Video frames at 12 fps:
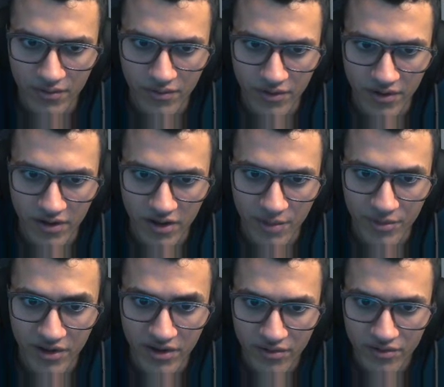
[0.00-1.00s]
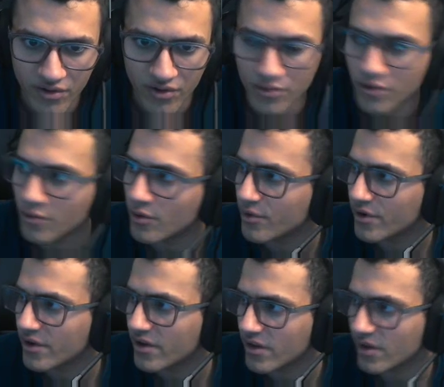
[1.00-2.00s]
For the clamp here though, what we're
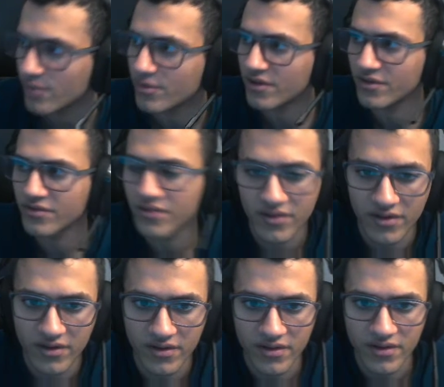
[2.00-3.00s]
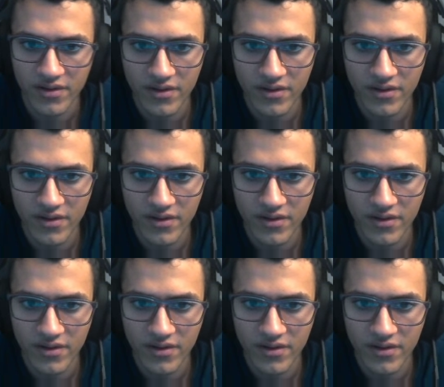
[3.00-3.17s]
gonna clamp is the